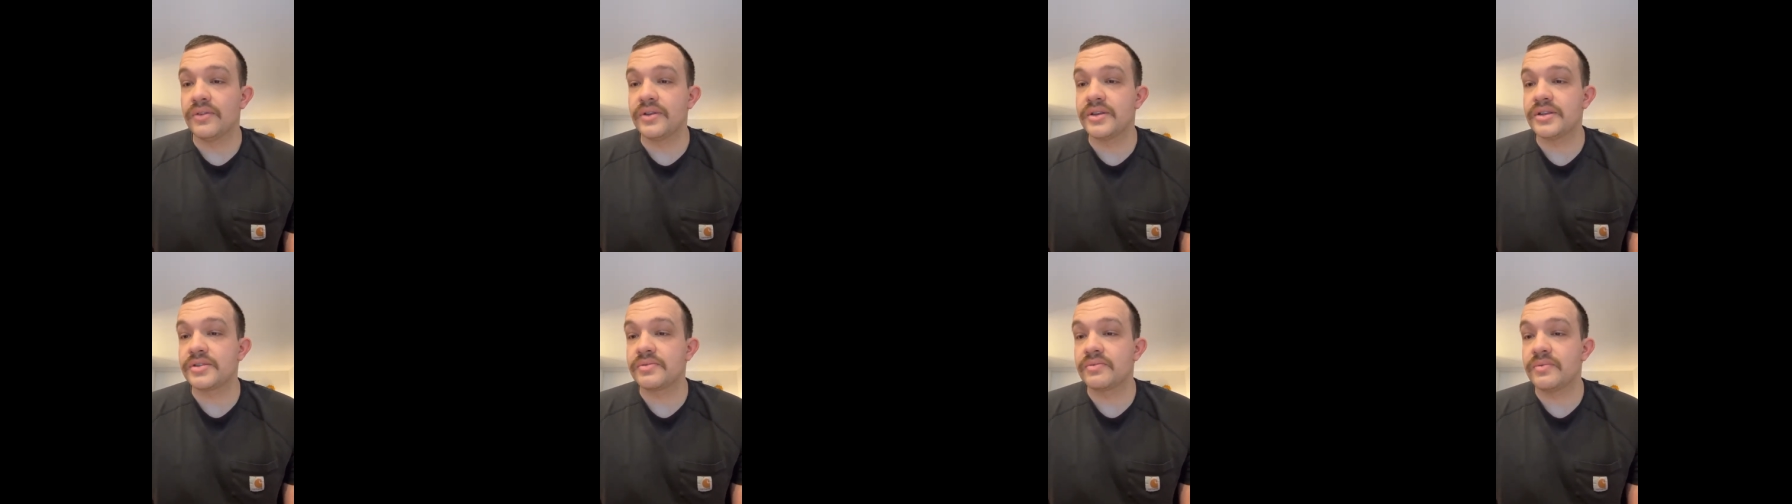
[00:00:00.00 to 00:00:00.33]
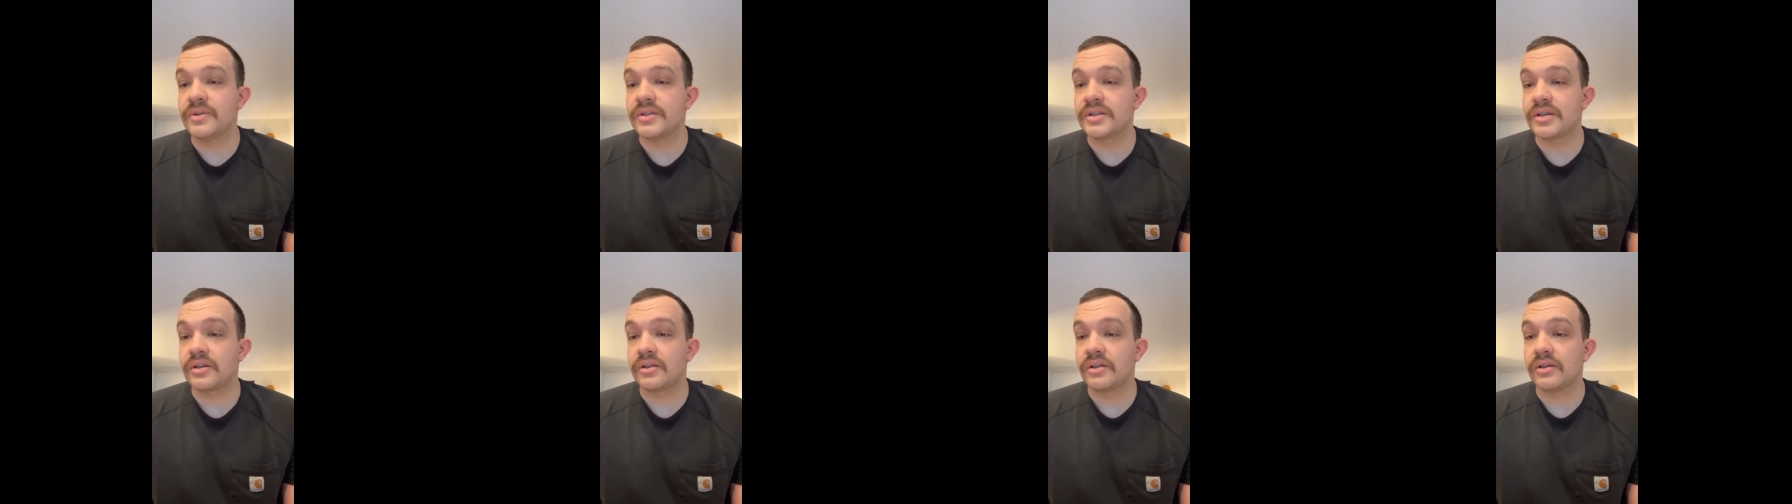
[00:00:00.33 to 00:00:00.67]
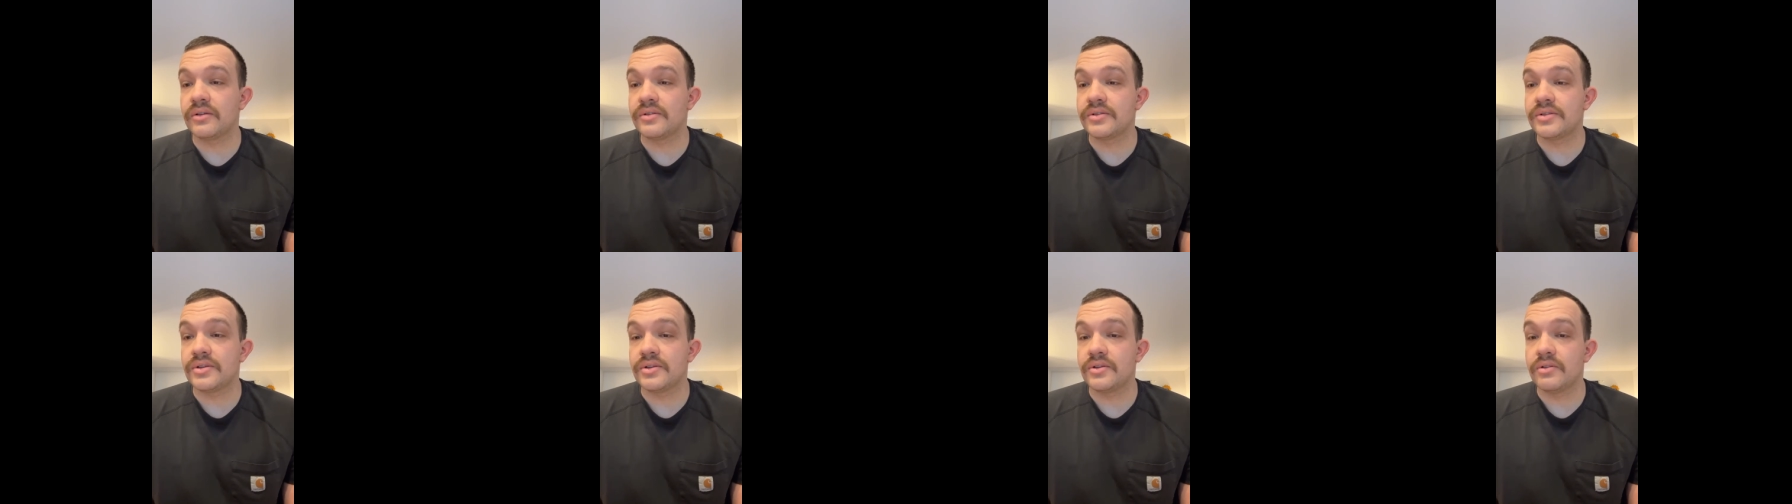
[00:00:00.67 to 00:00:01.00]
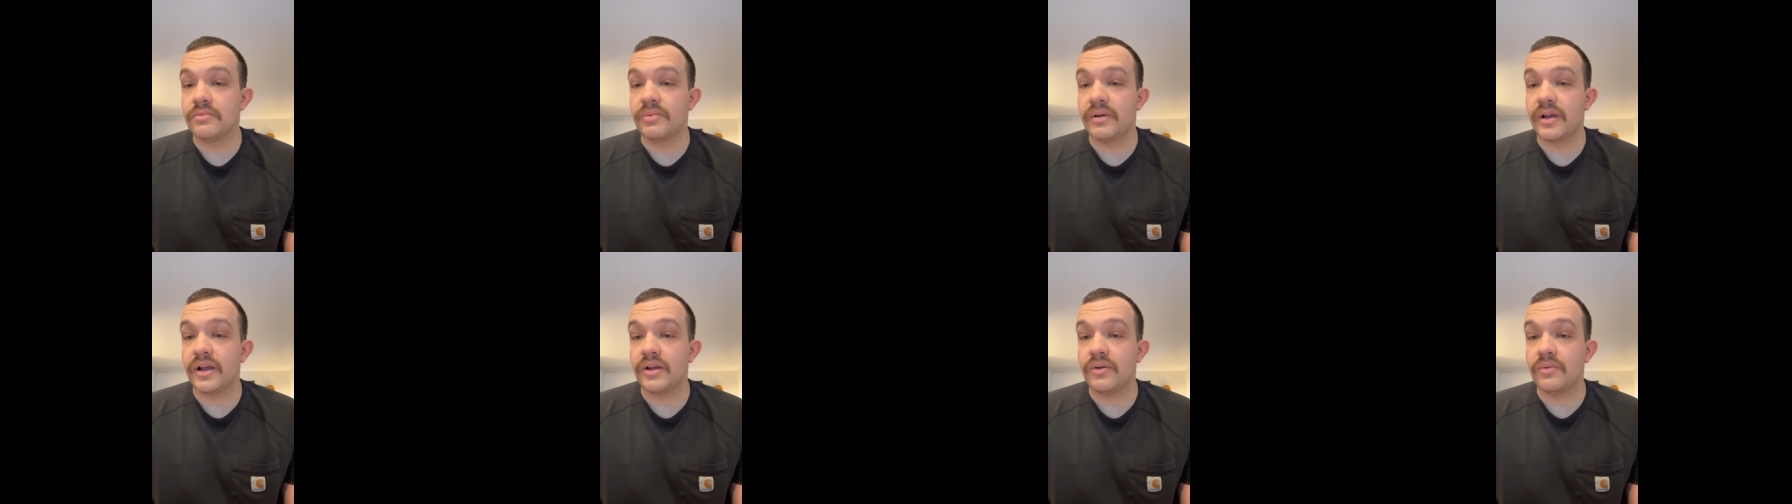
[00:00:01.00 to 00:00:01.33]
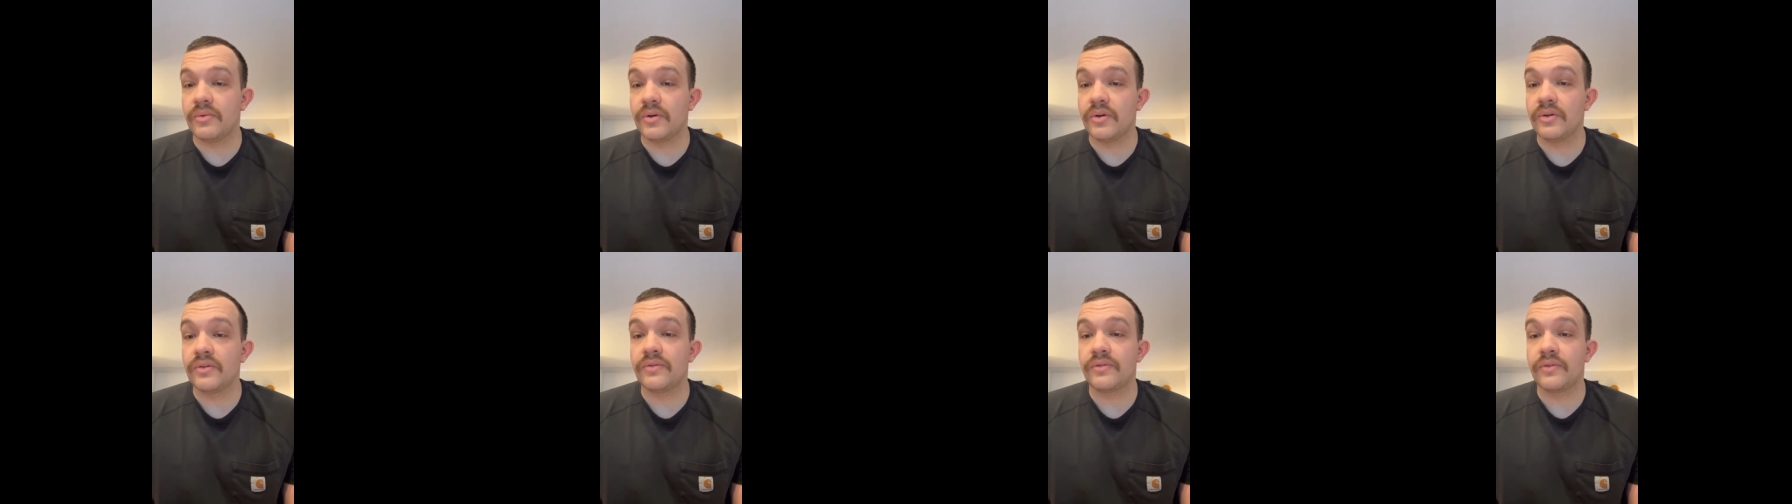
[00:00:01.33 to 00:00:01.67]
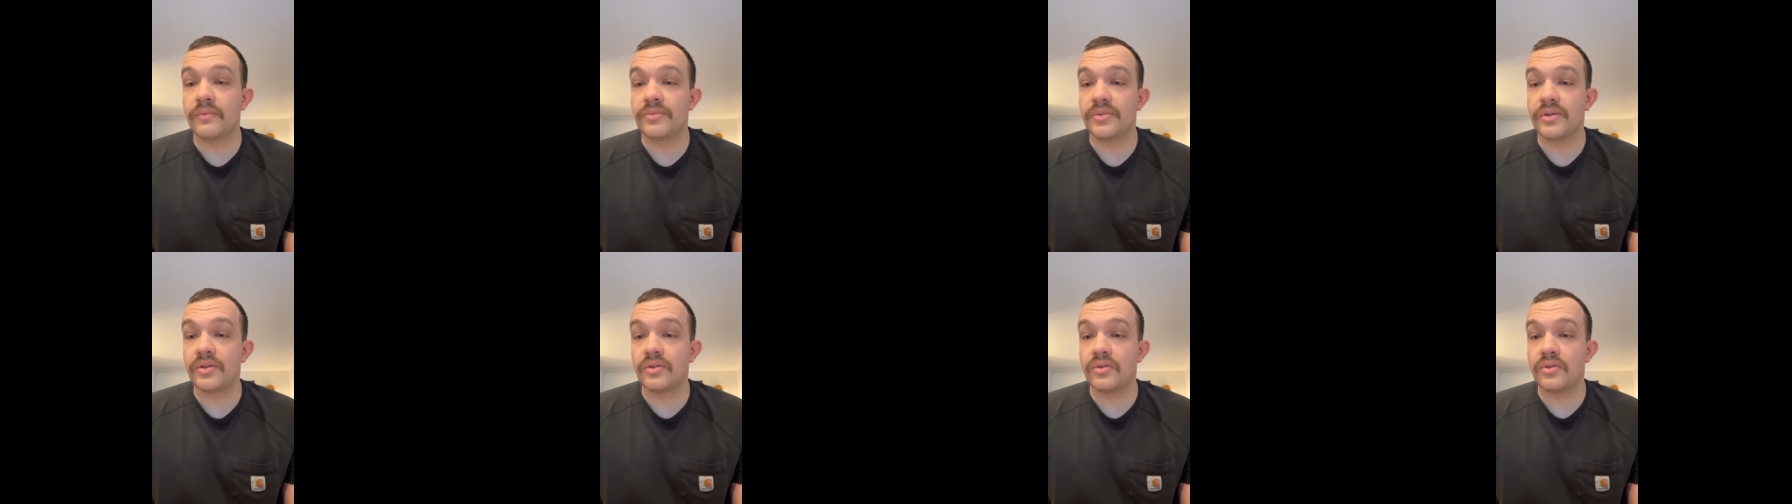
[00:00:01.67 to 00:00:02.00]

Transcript: this we declare to you by a word from the